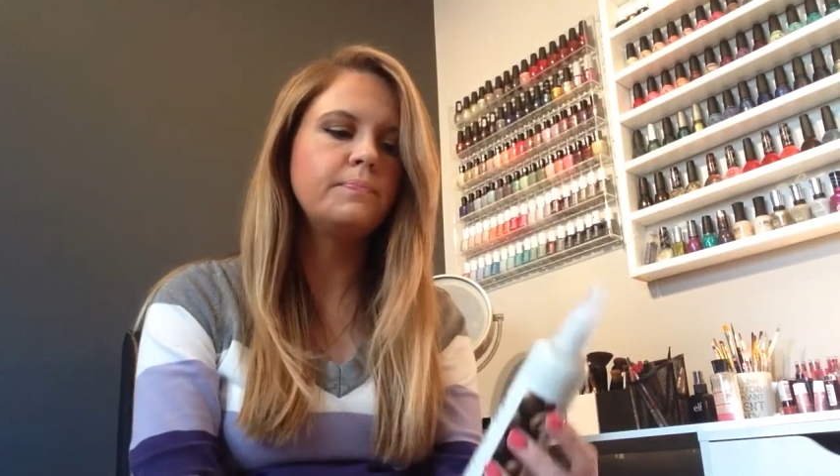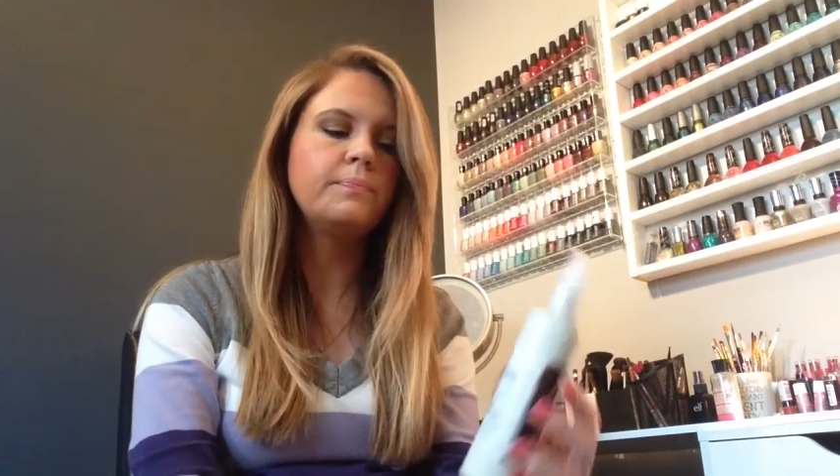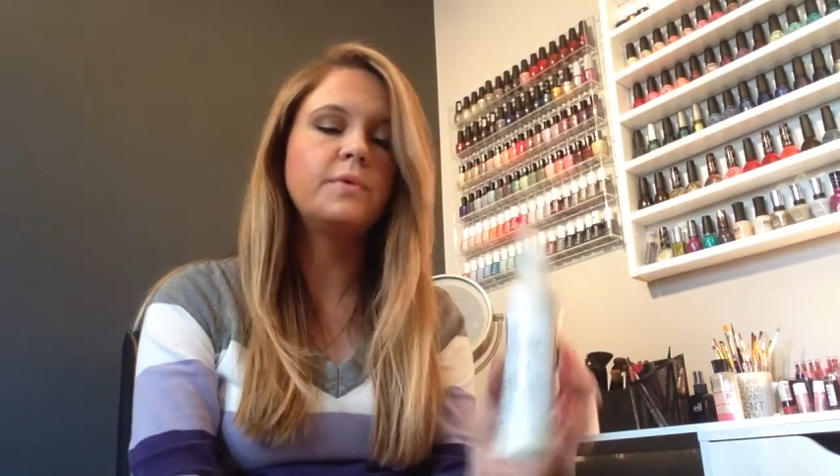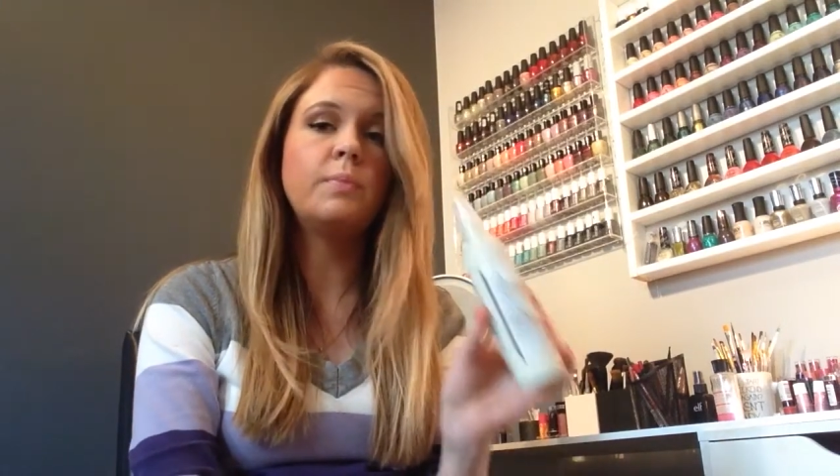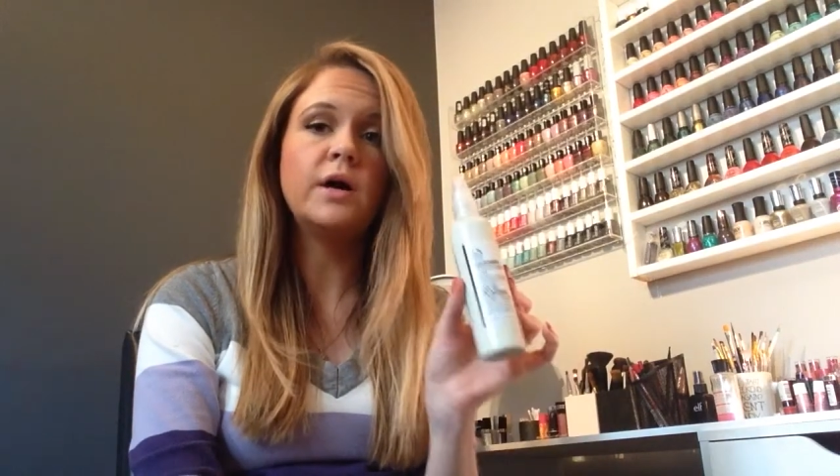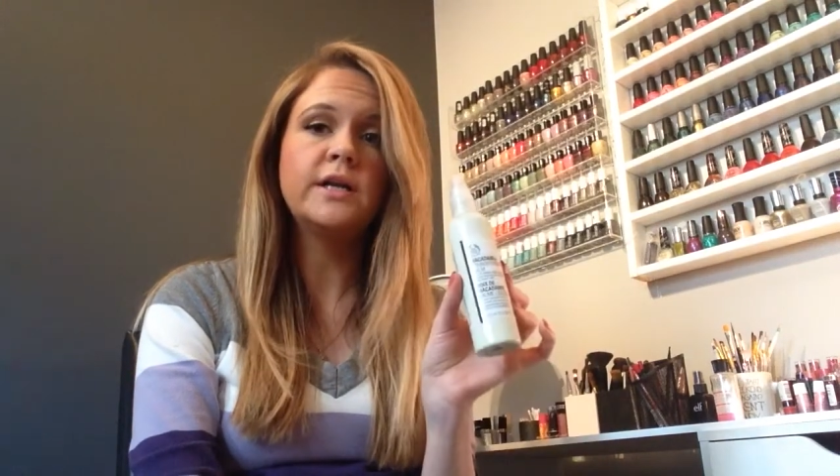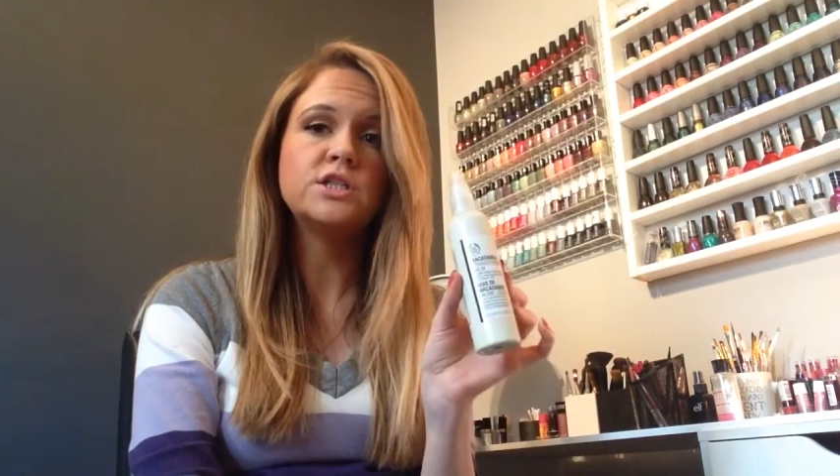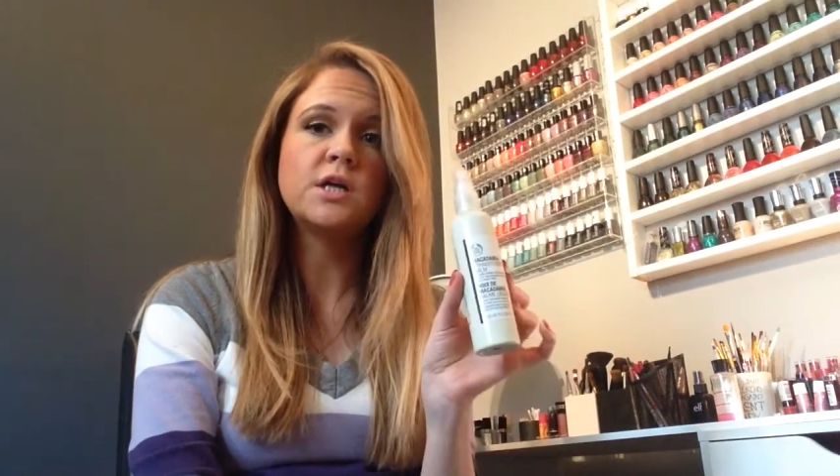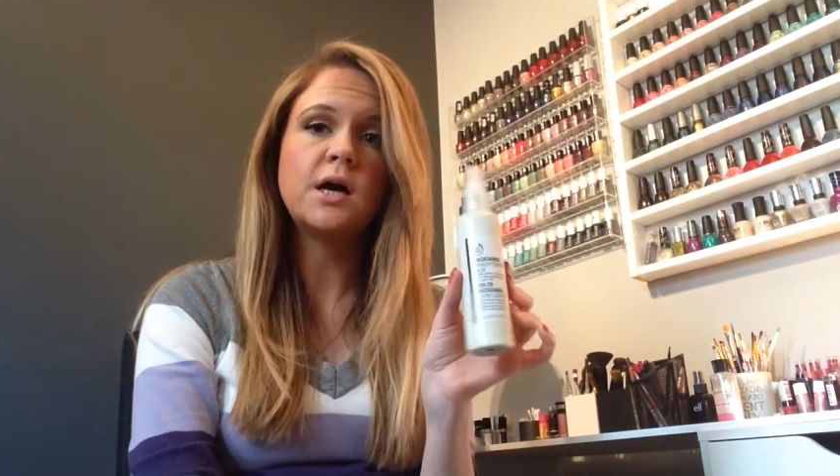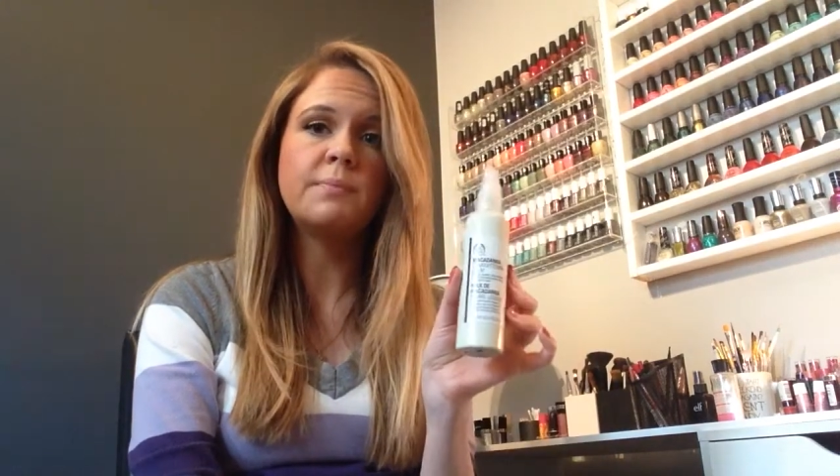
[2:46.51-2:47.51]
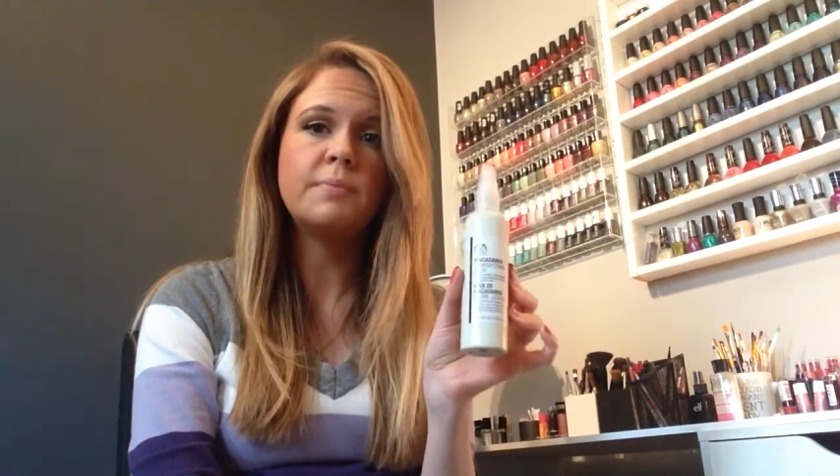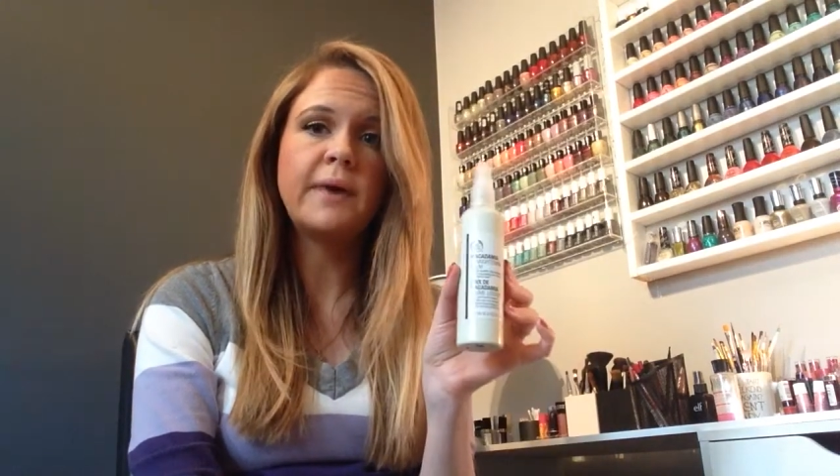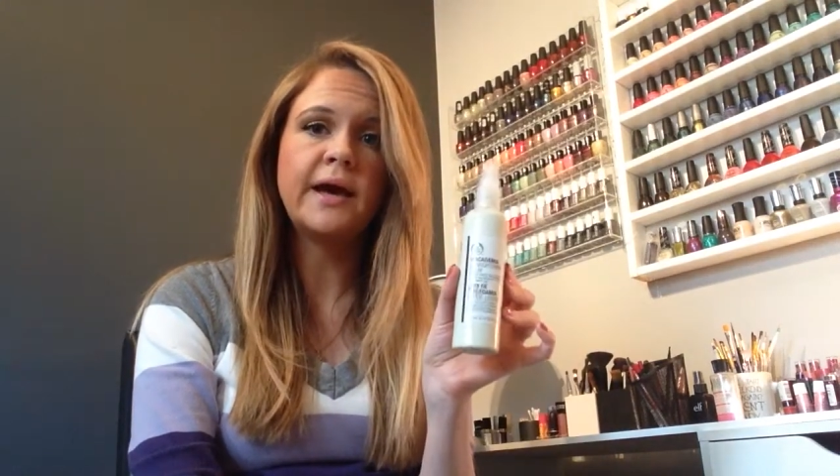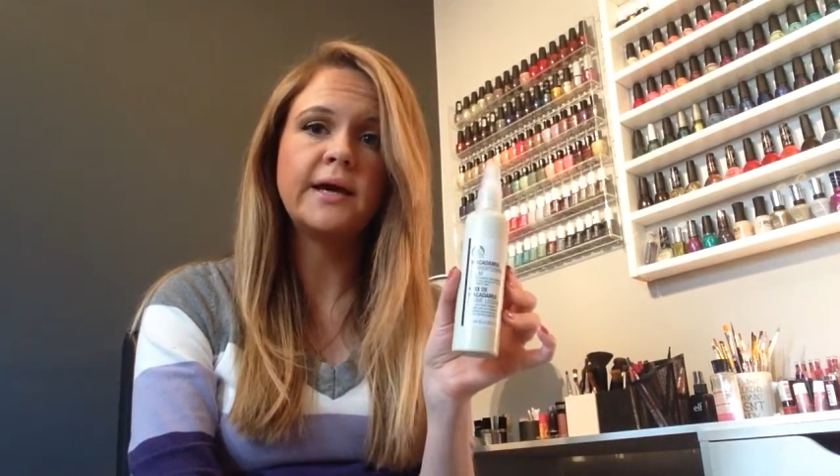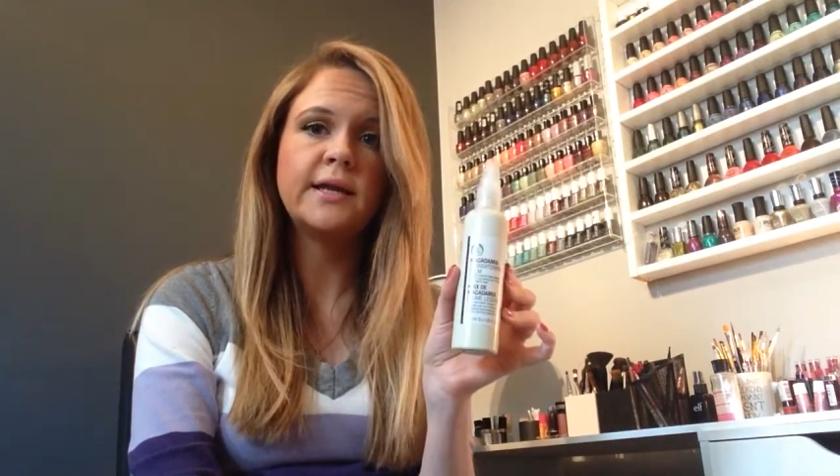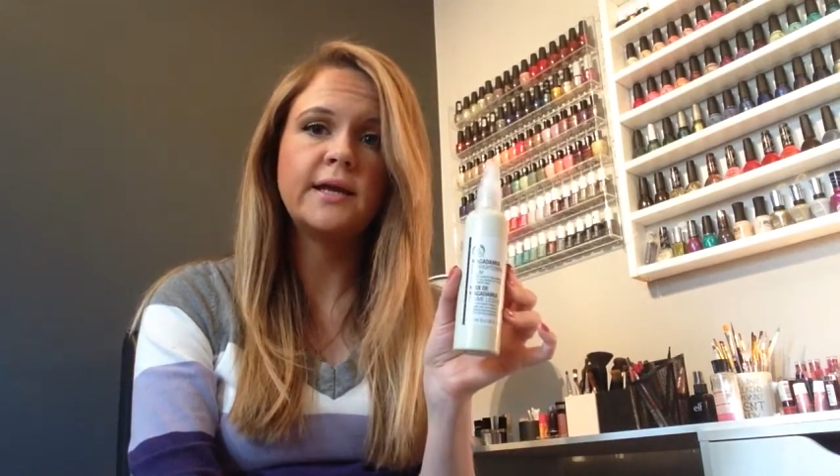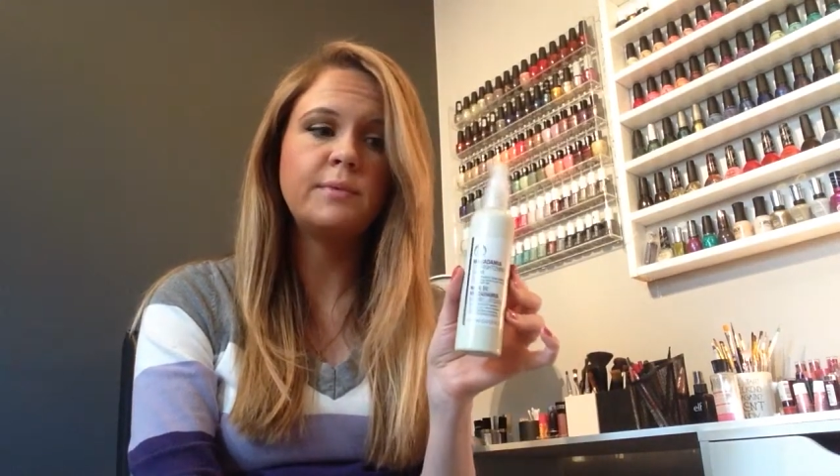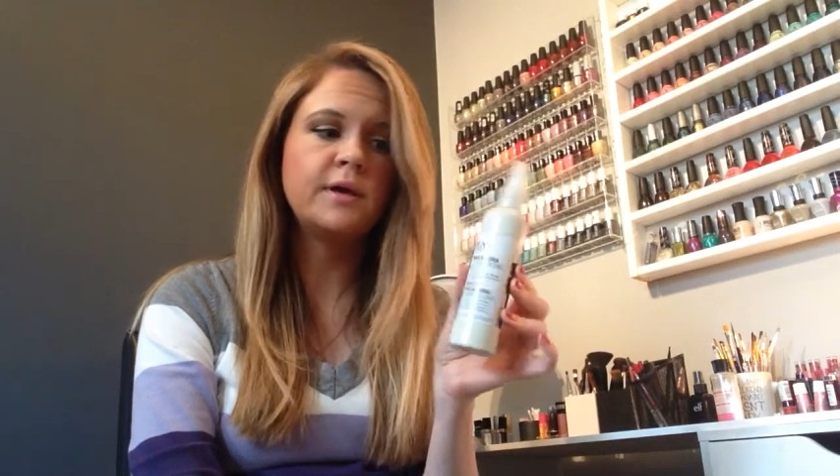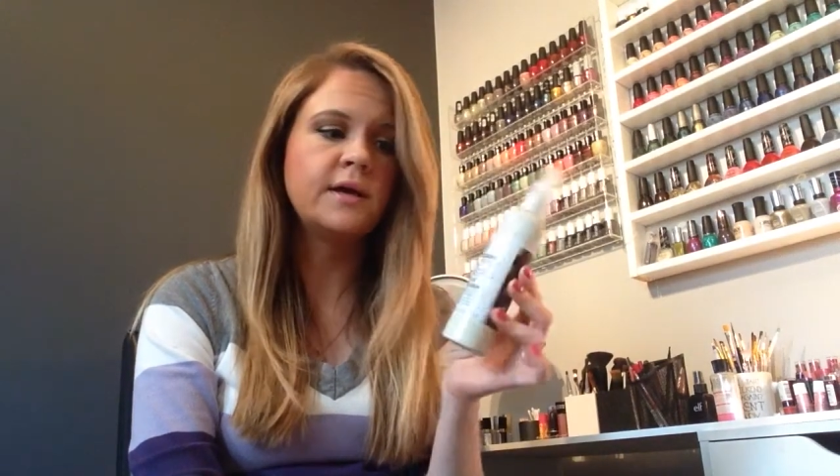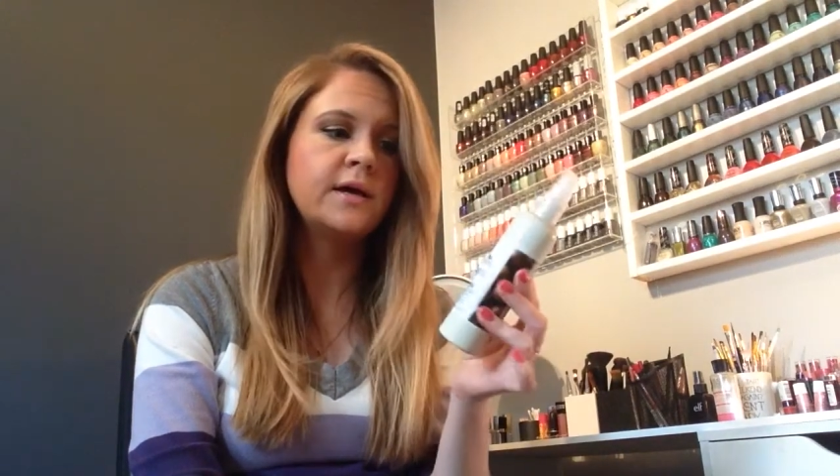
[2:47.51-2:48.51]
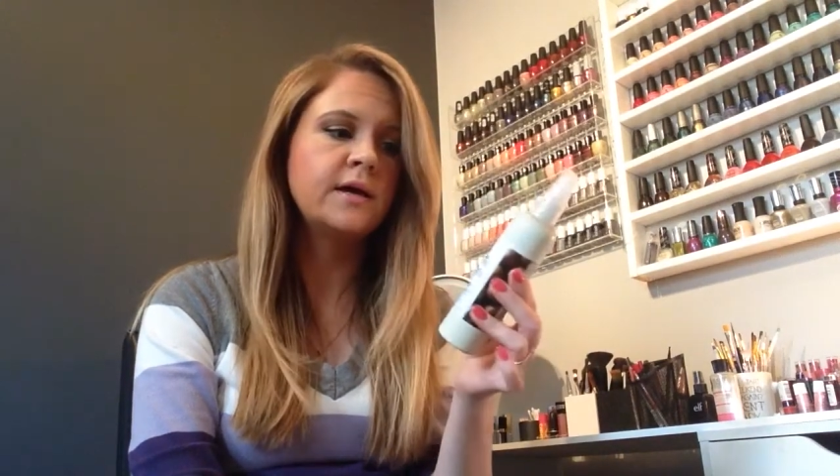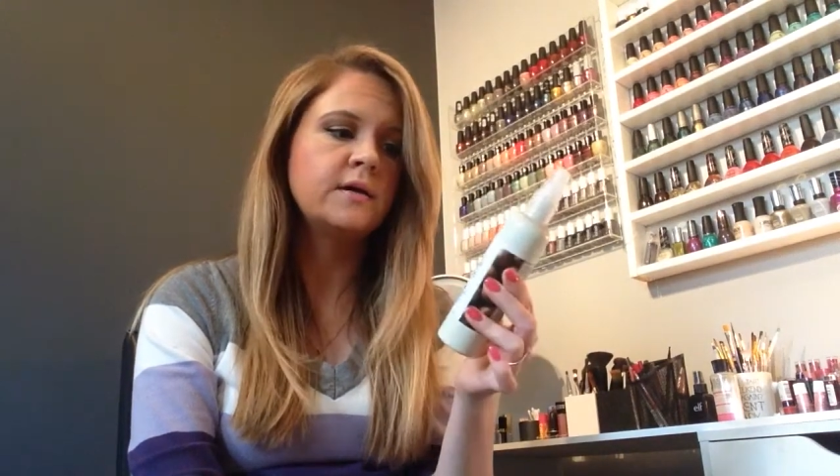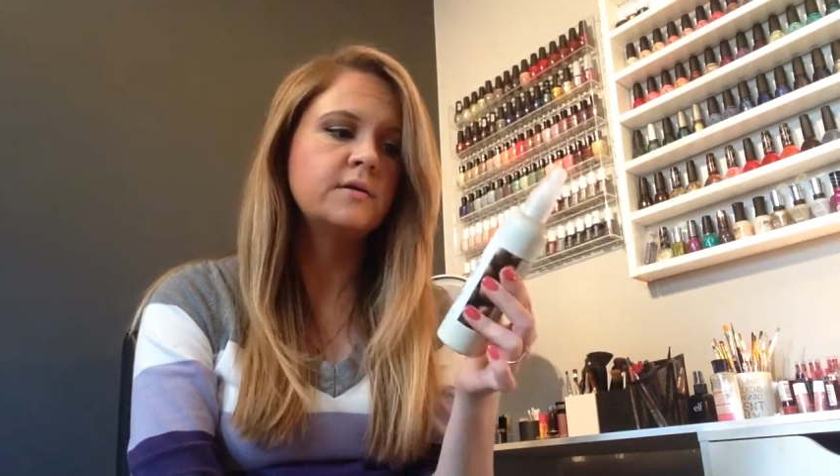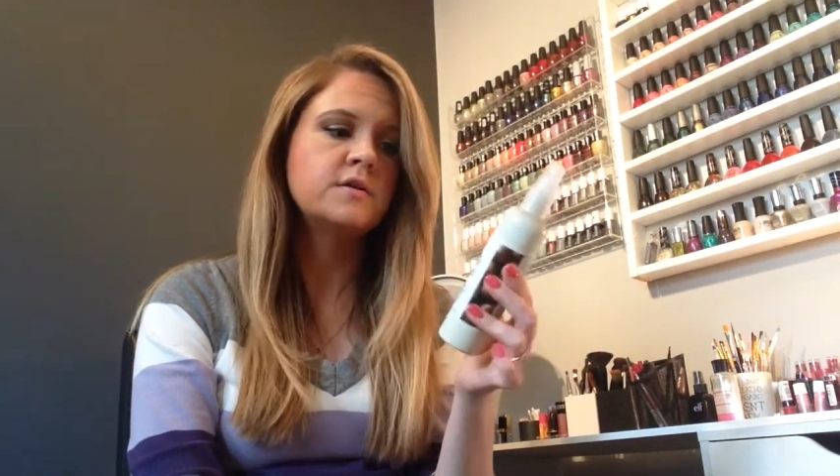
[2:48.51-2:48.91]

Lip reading: the Body Shop Macadamia